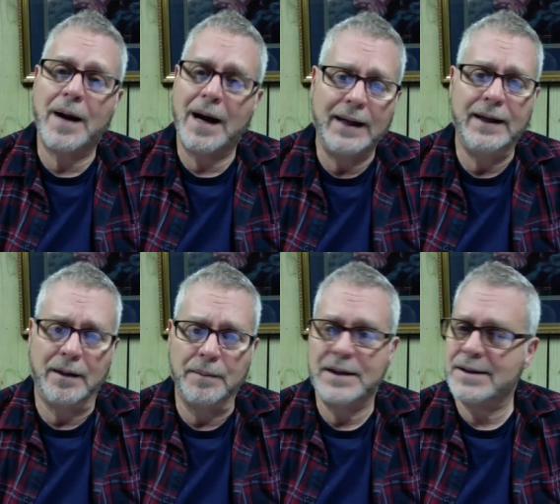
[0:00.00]
by
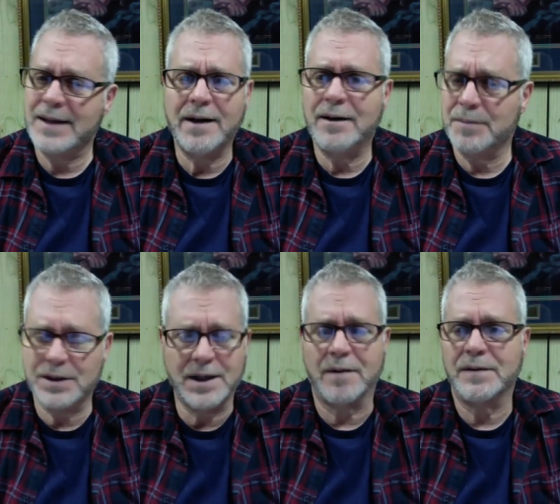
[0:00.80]
him. He said it
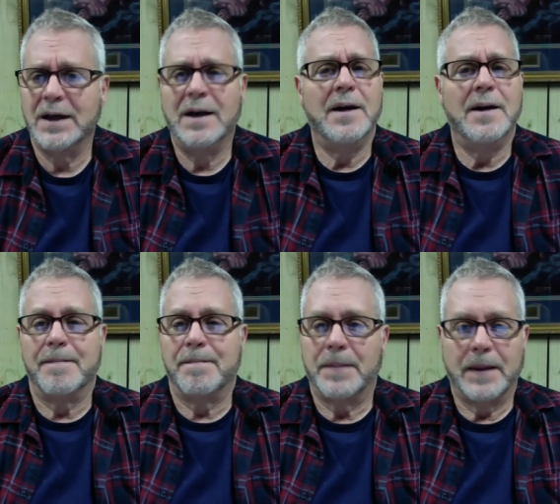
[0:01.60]
himself.
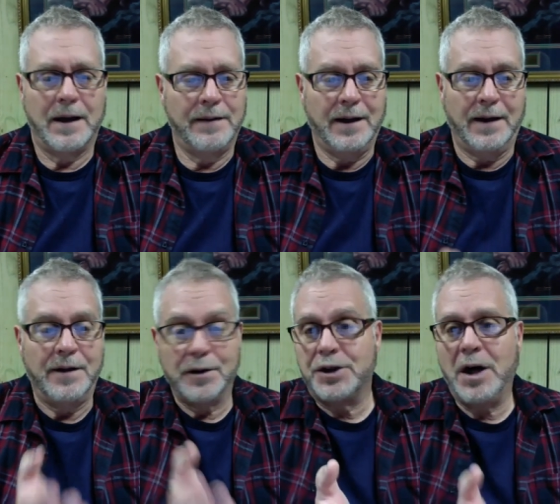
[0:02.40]
And
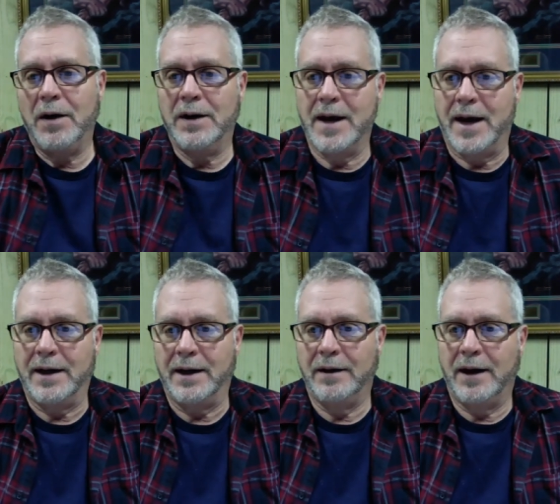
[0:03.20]
they're sharing that.
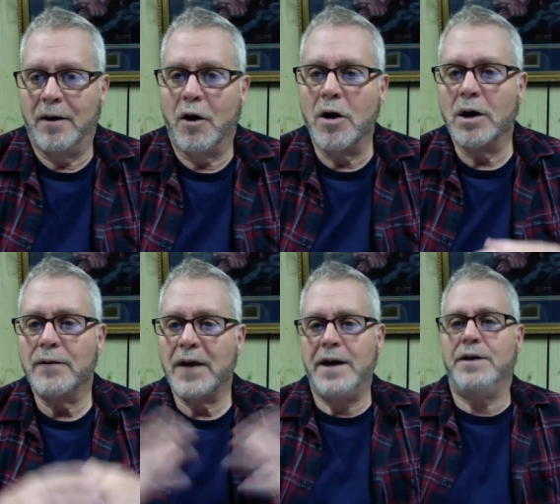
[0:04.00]
And all
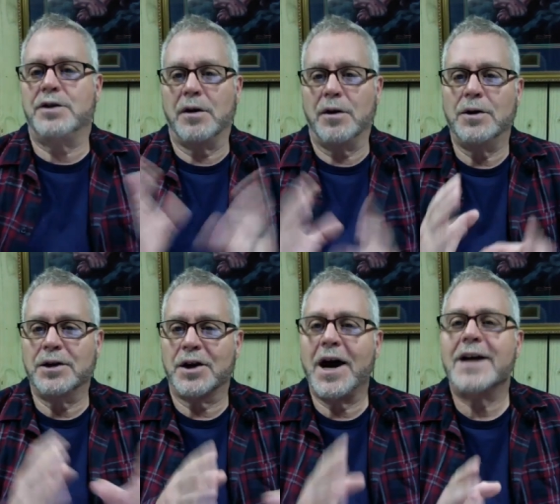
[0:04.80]
of Asia heard
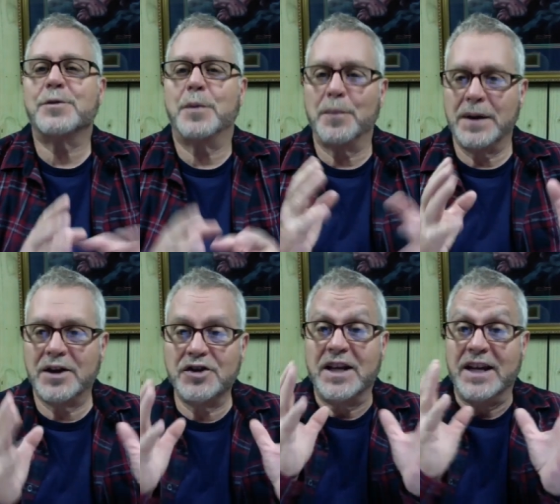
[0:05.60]
the gospel
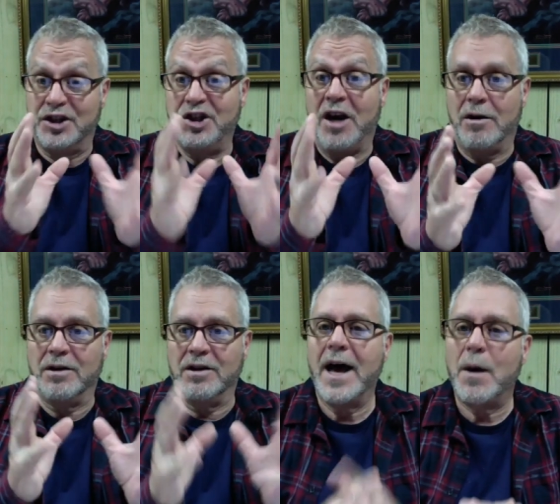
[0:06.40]
because they
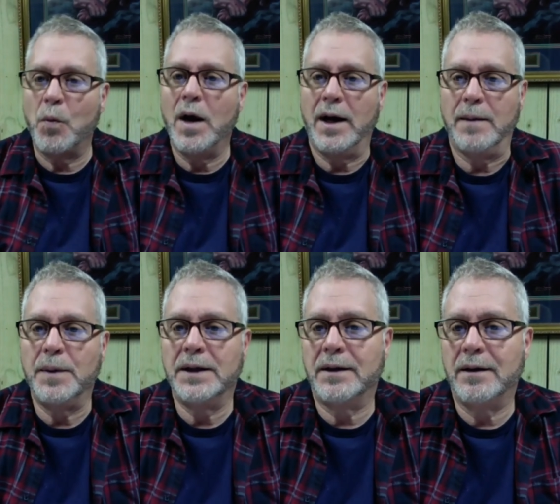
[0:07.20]
shared that way.
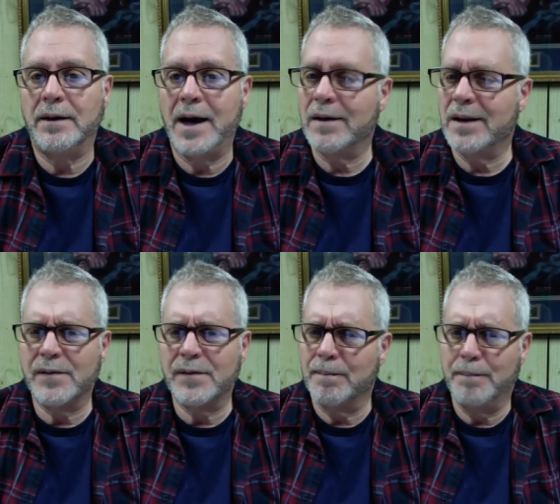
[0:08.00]
But now
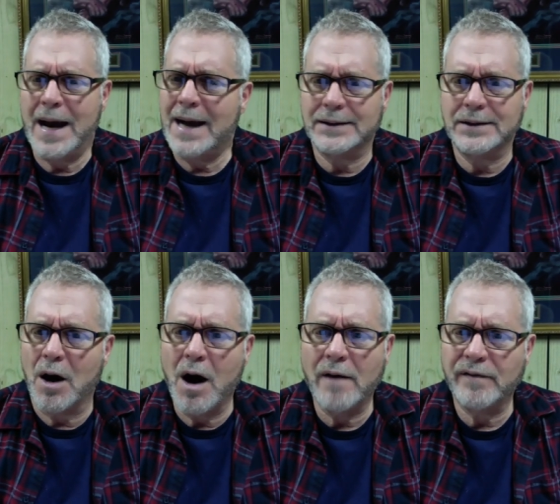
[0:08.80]
they've backed
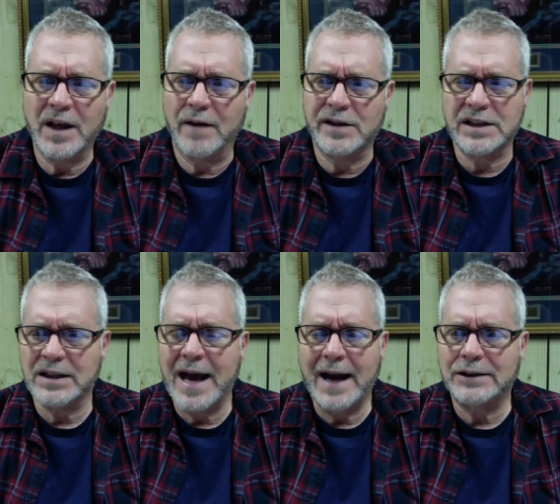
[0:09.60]
off. They've
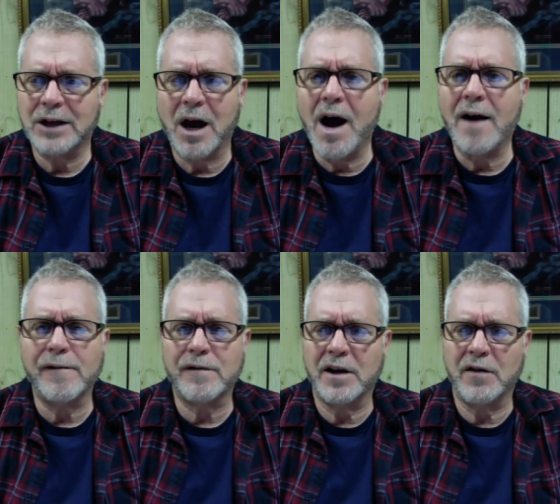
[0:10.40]
slacked
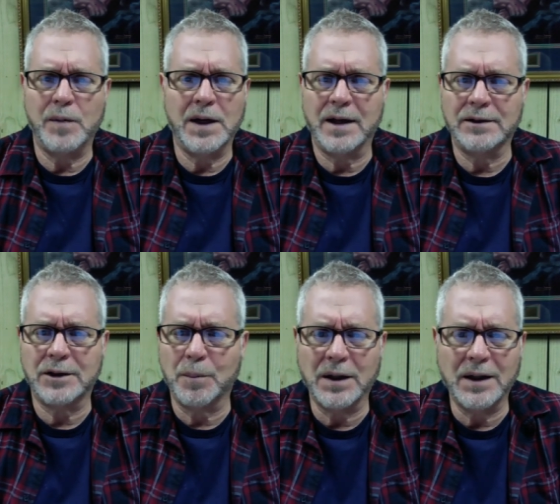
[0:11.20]
off. They've begun
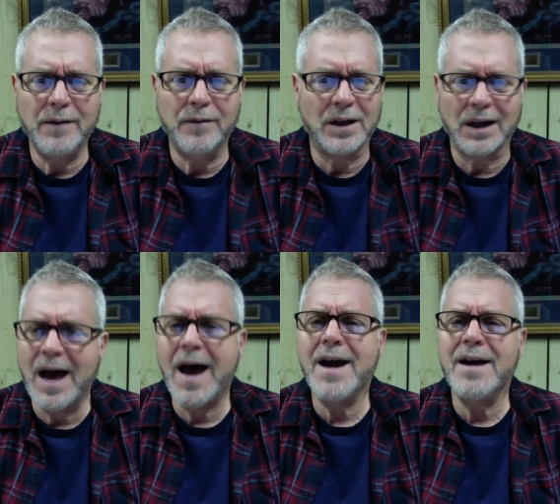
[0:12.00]
to believe the
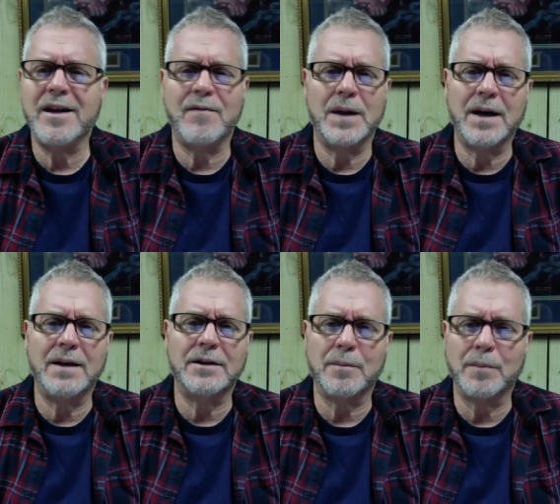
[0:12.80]
lie. They've
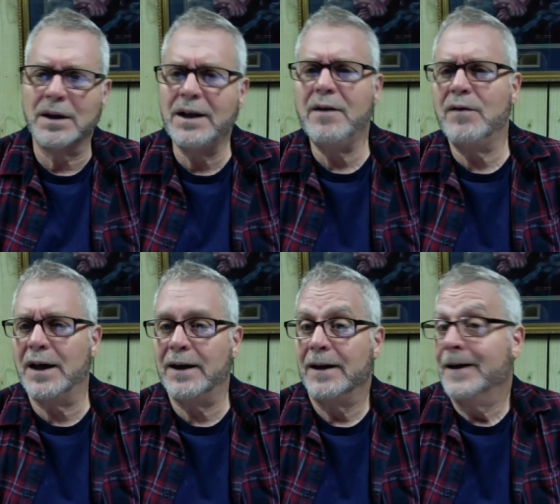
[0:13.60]
begun to believe that,